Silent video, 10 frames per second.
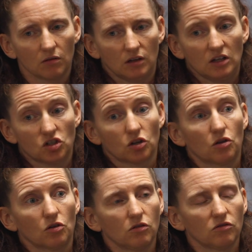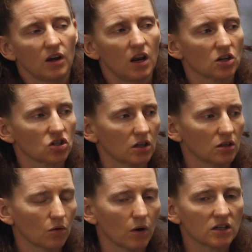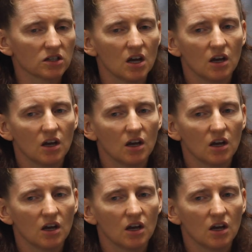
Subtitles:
insecure financially and otherwise,